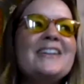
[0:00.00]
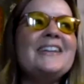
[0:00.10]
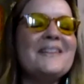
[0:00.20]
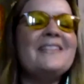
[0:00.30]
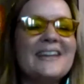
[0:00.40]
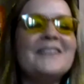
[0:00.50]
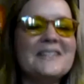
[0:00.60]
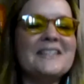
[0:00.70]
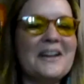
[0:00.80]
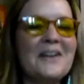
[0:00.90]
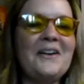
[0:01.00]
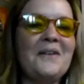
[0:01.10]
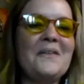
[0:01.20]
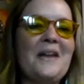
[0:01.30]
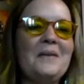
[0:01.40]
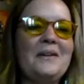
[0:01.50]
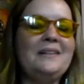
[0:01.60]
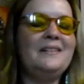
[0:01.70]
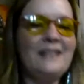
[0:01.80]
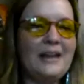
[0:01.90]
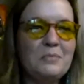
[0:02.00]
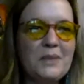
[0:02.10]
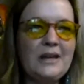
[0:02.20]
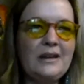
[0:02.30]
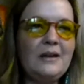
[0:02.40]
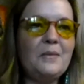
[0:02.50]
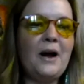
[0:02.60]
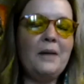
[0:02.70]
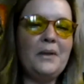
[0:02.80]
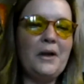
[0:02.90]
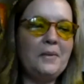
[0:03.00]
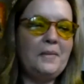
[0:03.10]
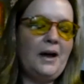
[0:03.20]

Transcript: even think of a scenario where that would like be a problem.